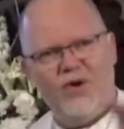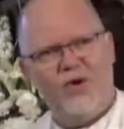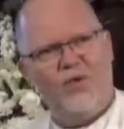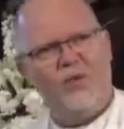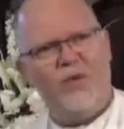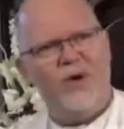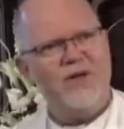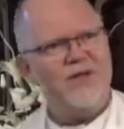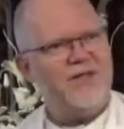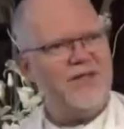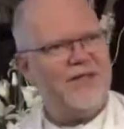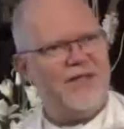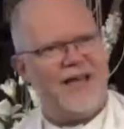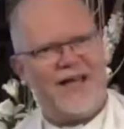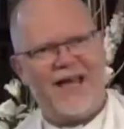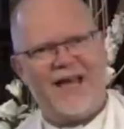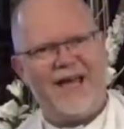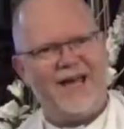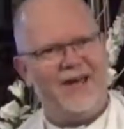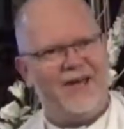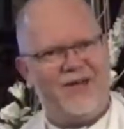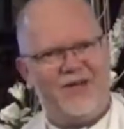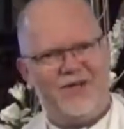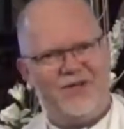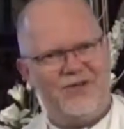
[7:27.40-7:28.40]
Wesley
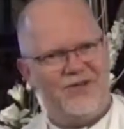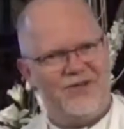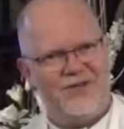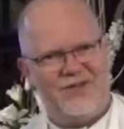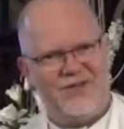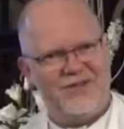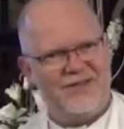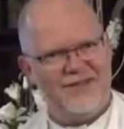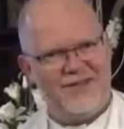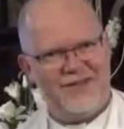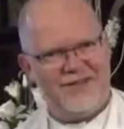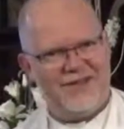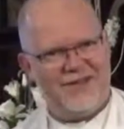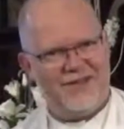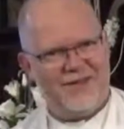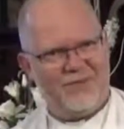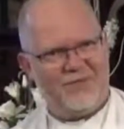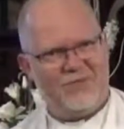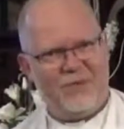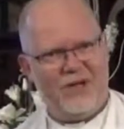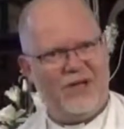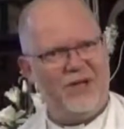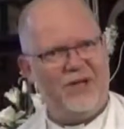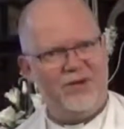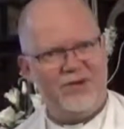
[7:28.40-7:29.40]
had his
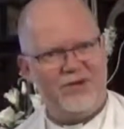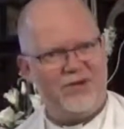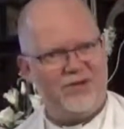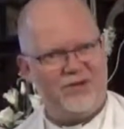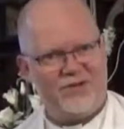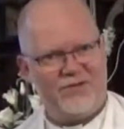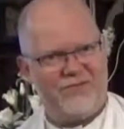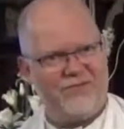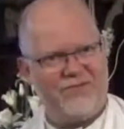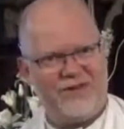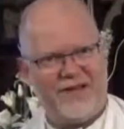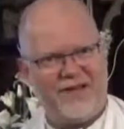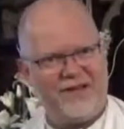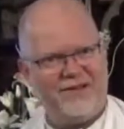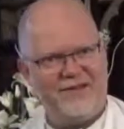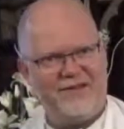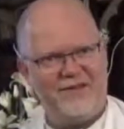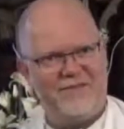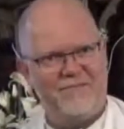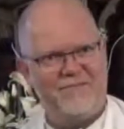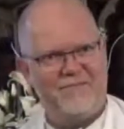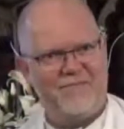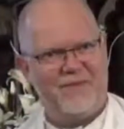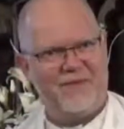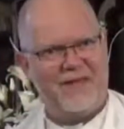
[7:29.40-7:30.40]
pillars of faith,
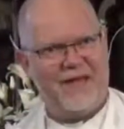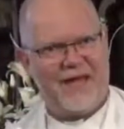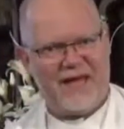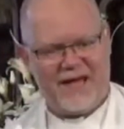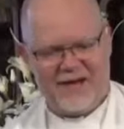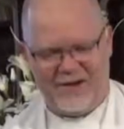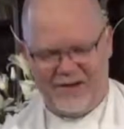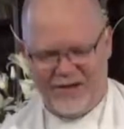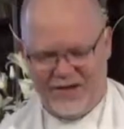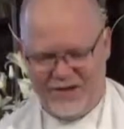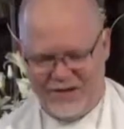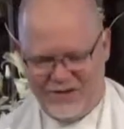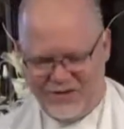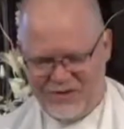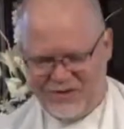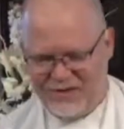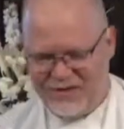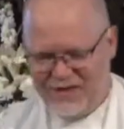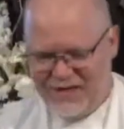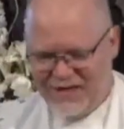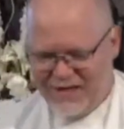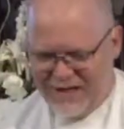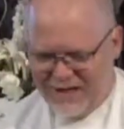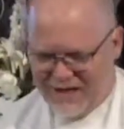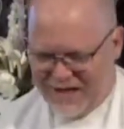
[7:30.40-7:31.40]
had his,
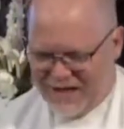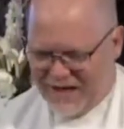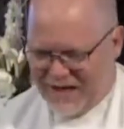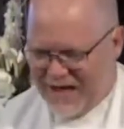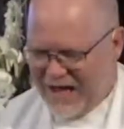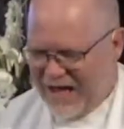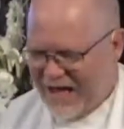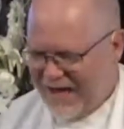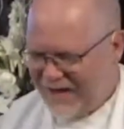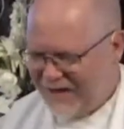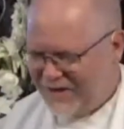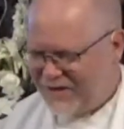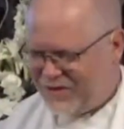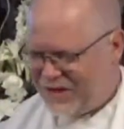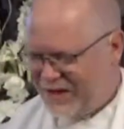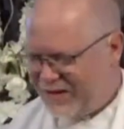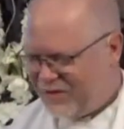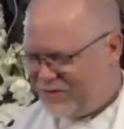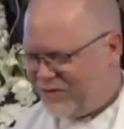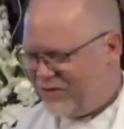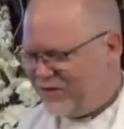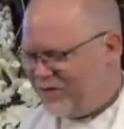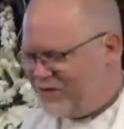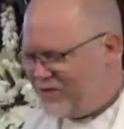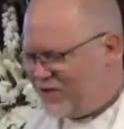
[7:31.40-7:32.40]
an
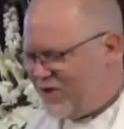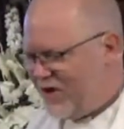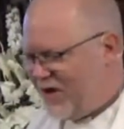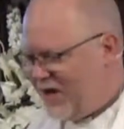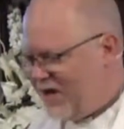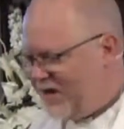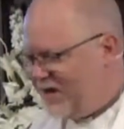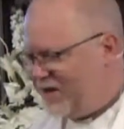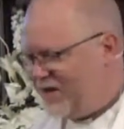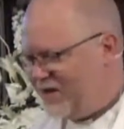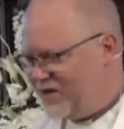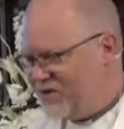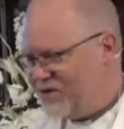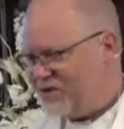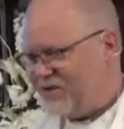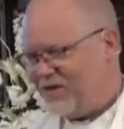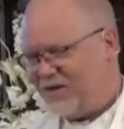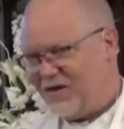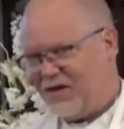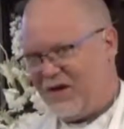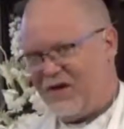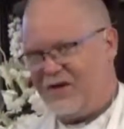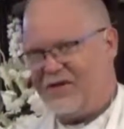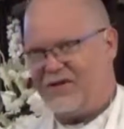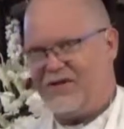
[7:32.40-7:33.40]
architectural design in his
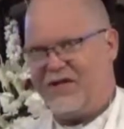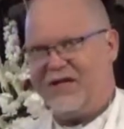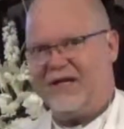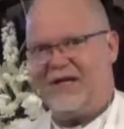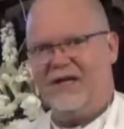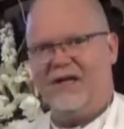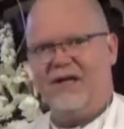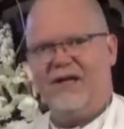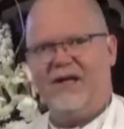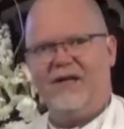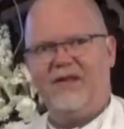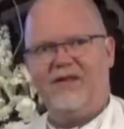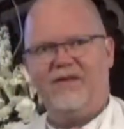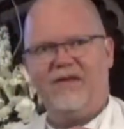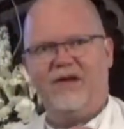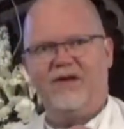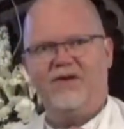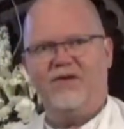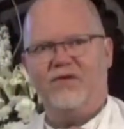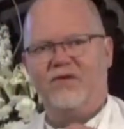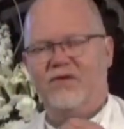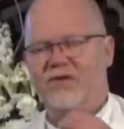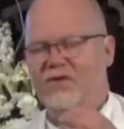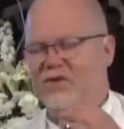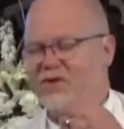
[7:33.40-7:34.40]
theology that
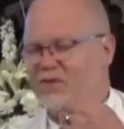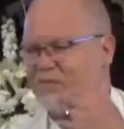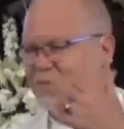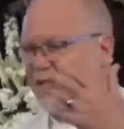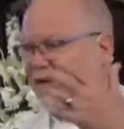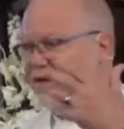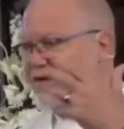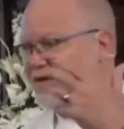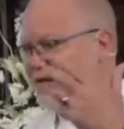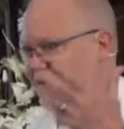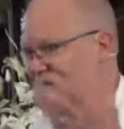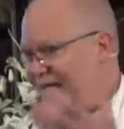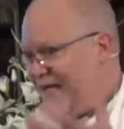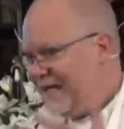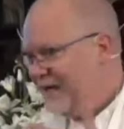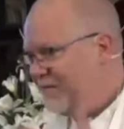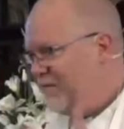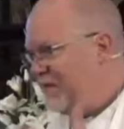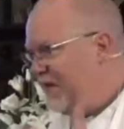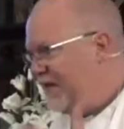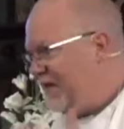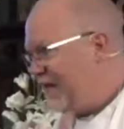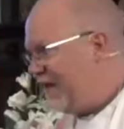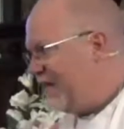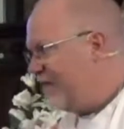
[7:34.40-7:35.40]
spoke to him
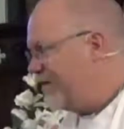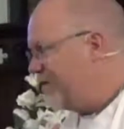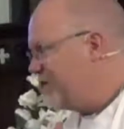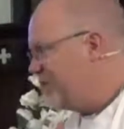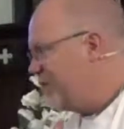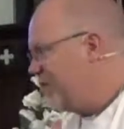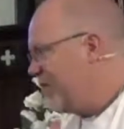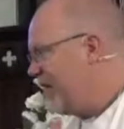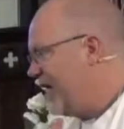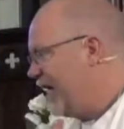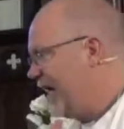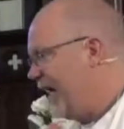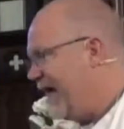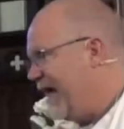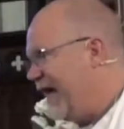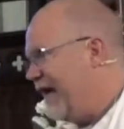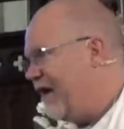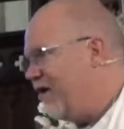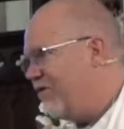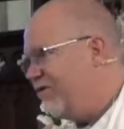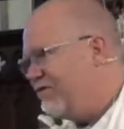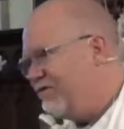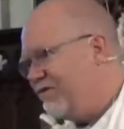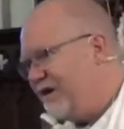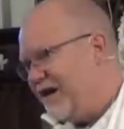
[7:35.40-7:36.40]
and others about how
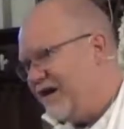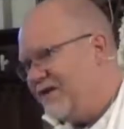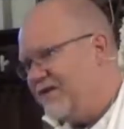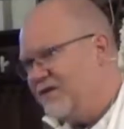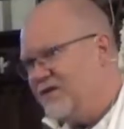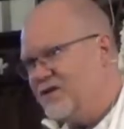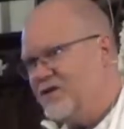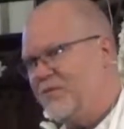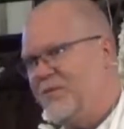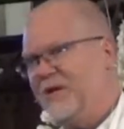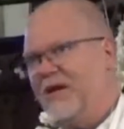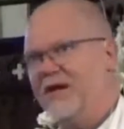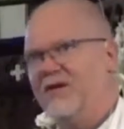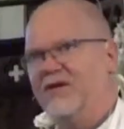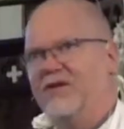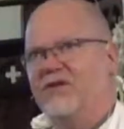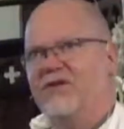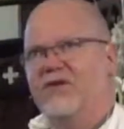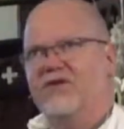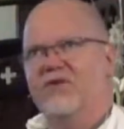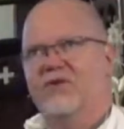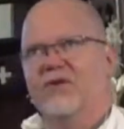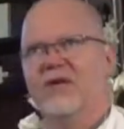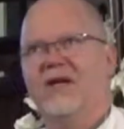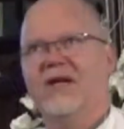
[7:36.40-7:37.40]
faith is to be
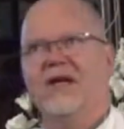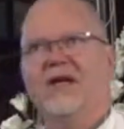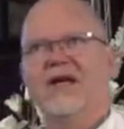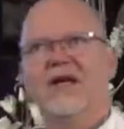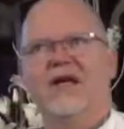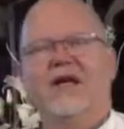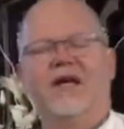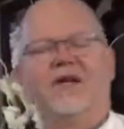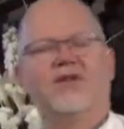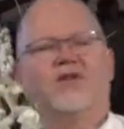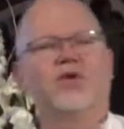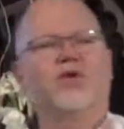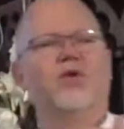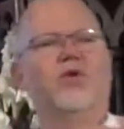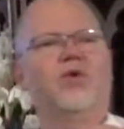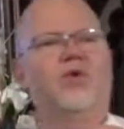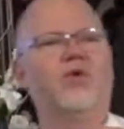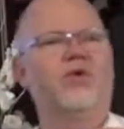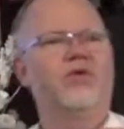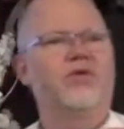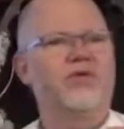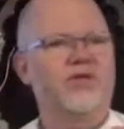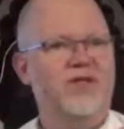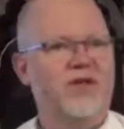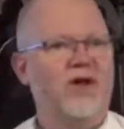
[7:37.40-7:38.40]
understood. It's
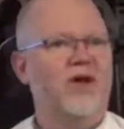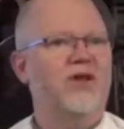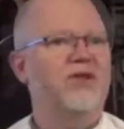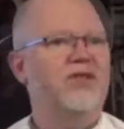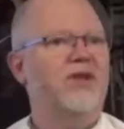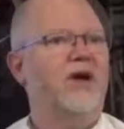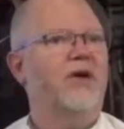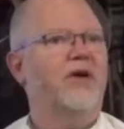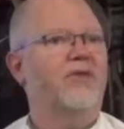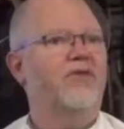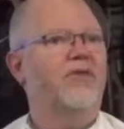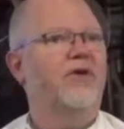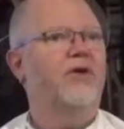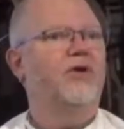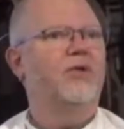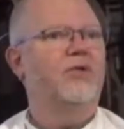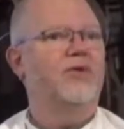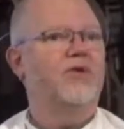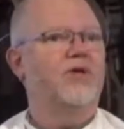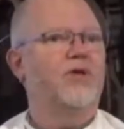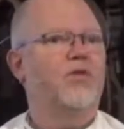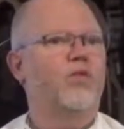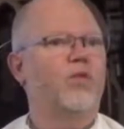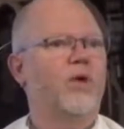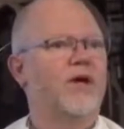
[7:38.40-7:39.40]
called, scholars now refer to it
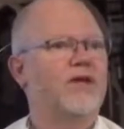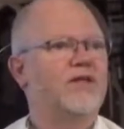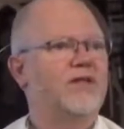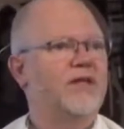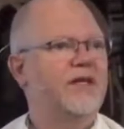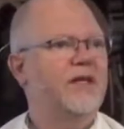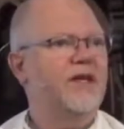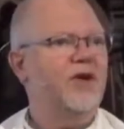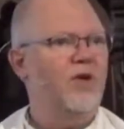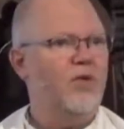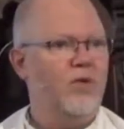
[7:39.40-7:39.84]
as the Wesleyan